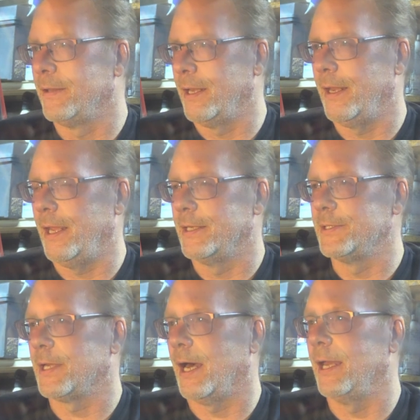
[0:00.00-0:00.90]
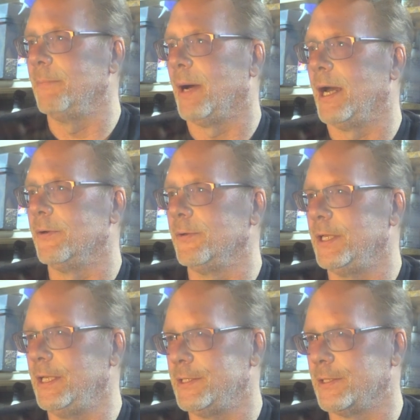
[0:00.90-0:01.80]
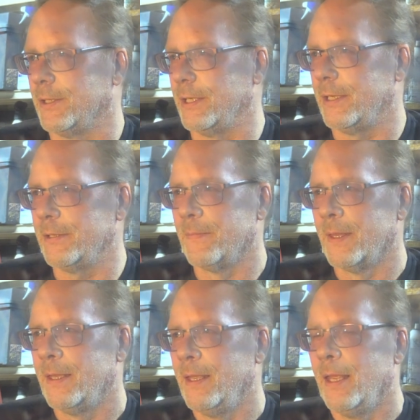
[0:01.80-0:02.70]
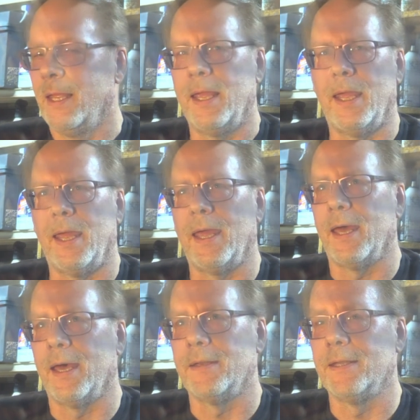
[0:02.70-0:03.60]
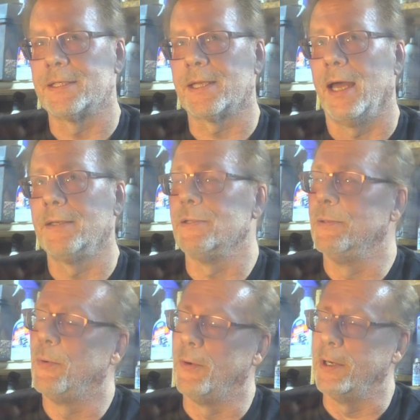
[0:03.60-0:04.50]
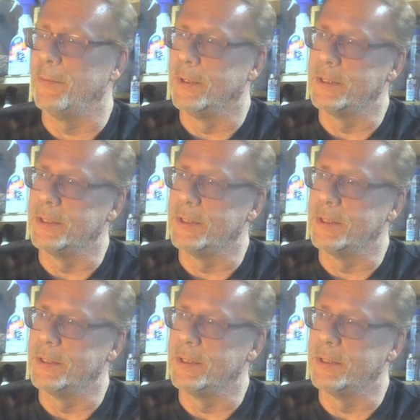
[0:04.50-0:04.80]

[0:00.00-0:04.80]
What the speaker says: that has high biodiesel in it. And it's gotten to the point